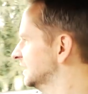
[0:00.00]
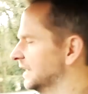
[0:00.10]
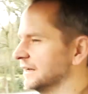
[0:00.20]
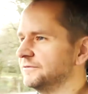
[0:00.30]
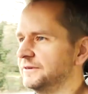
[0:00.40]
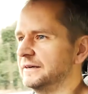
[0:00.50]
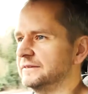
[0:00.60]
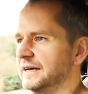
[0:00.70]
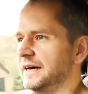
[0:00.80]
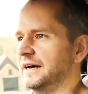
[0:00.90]
And I
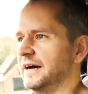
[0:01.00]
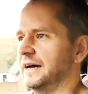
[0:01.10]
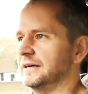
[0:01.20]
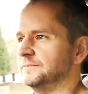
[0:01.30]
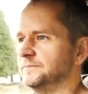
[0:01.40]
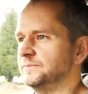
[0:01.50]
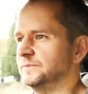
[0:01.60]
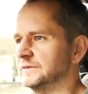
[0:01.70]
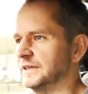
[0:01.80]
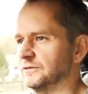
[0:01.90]
found that
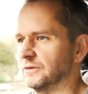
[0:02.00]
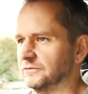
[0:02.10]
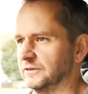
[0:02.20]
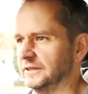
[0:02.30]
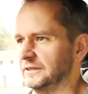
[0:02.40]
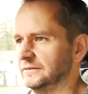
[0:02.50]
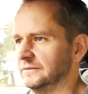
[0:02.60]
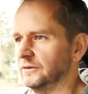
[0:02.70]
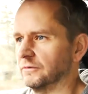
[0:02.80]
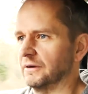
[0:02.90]
these are obviously
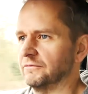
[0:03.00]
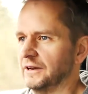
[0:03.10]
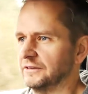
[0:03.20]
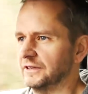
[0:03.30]
not run flats